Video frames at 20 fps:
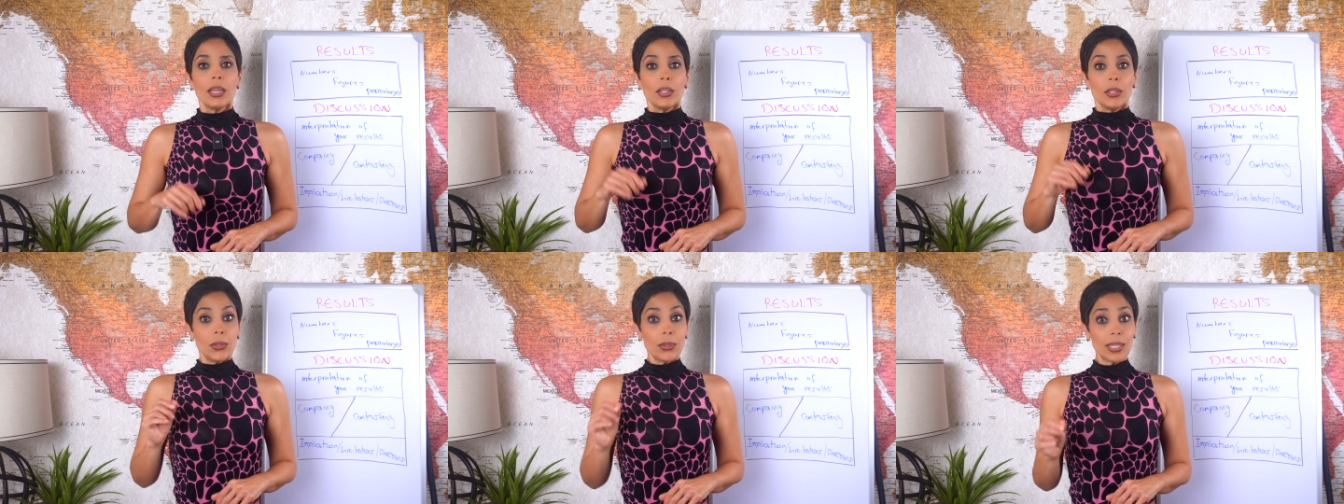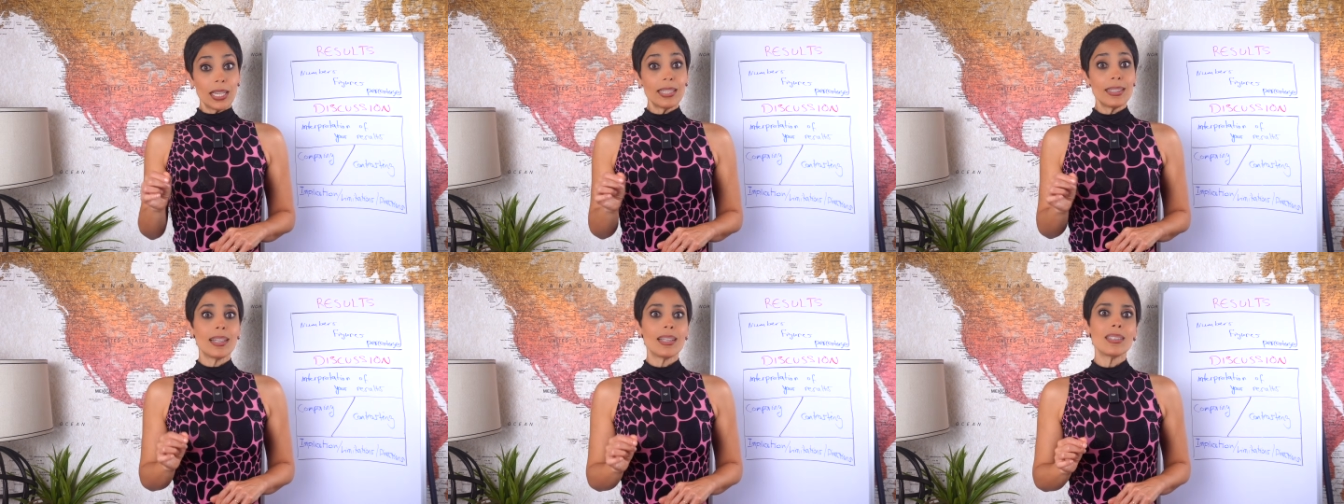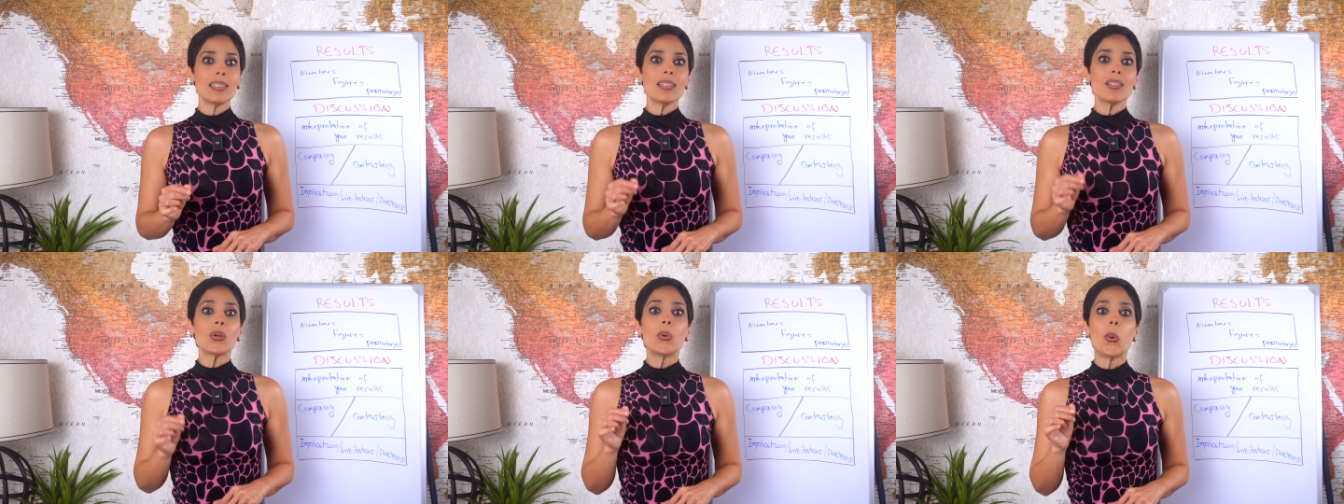You can
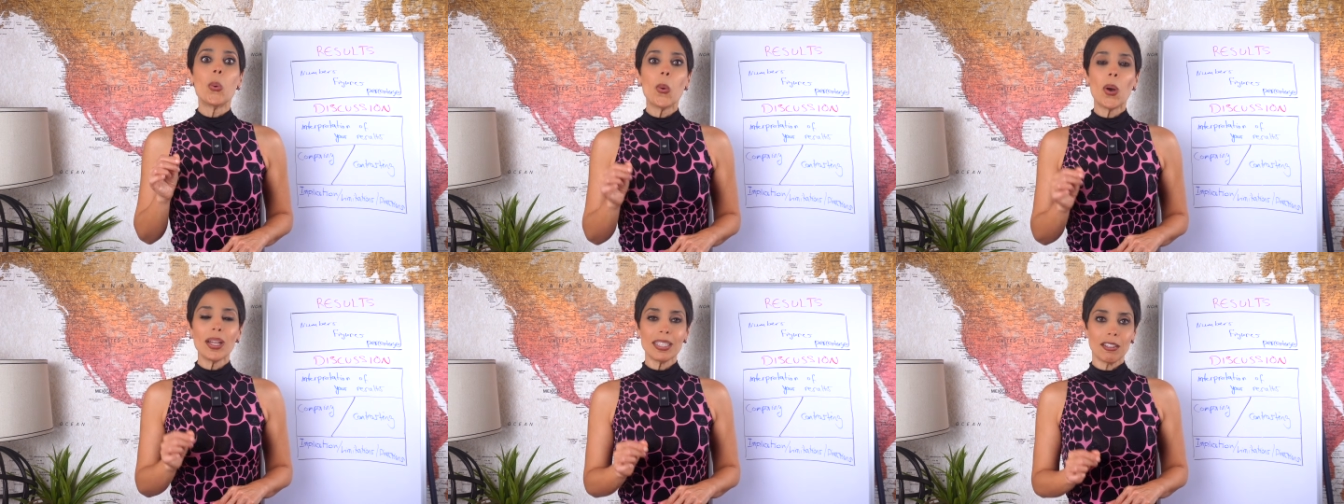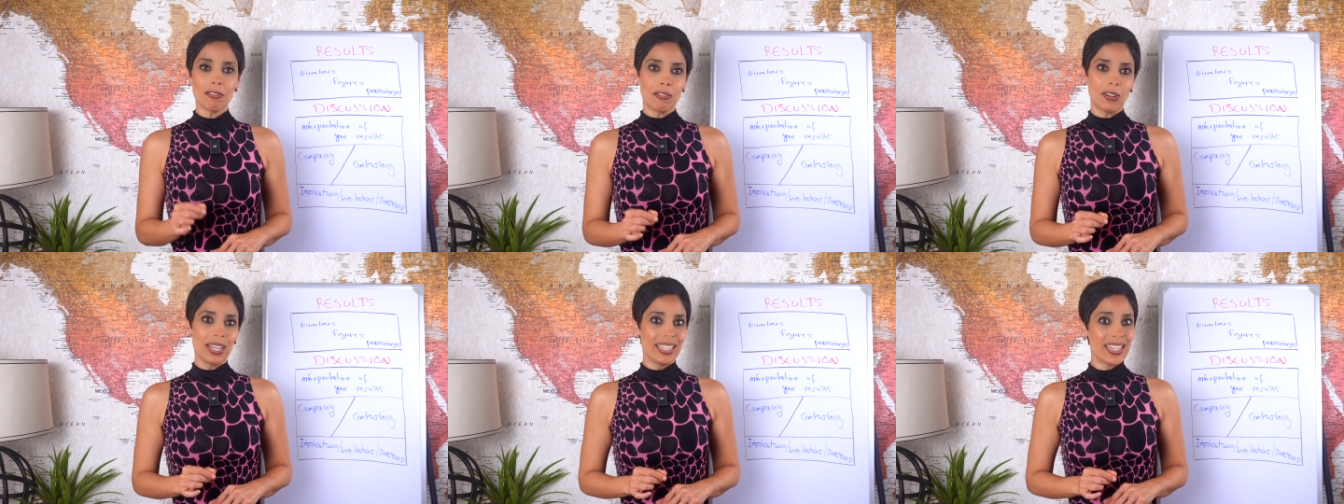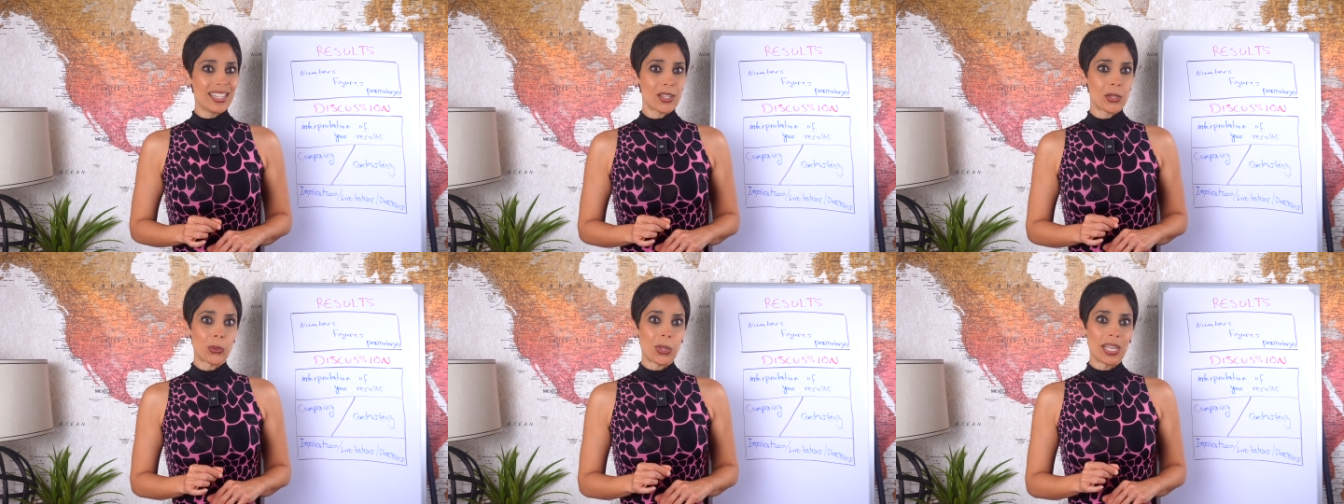then quantify
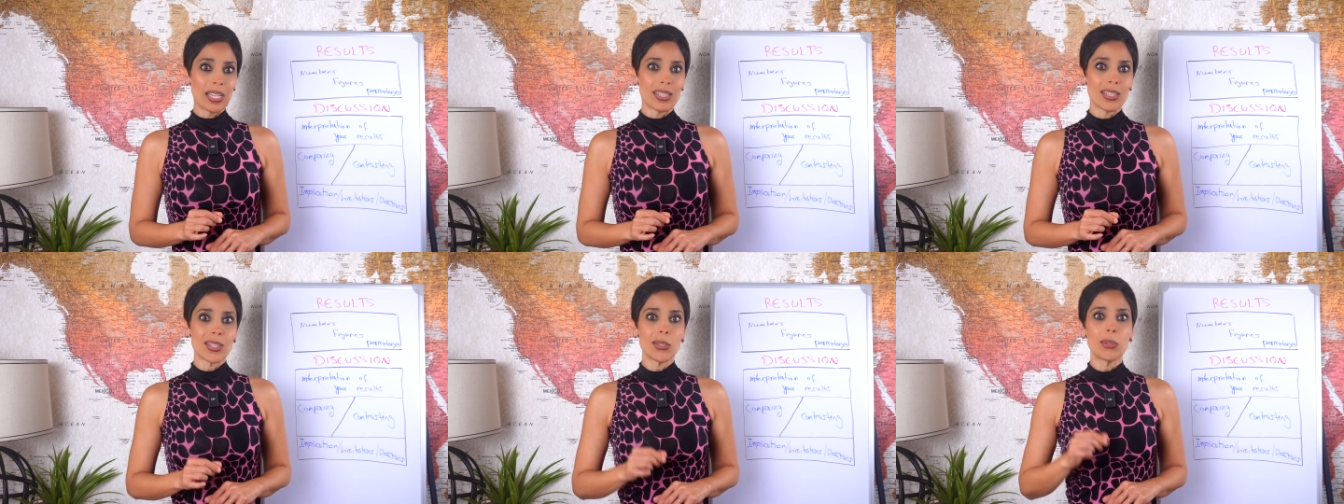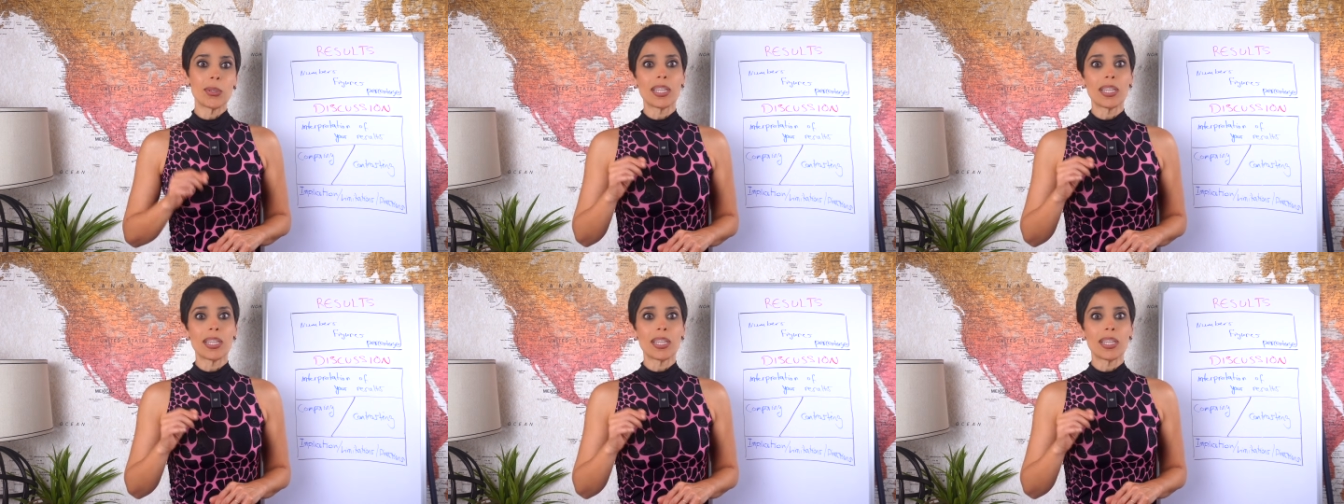these trends.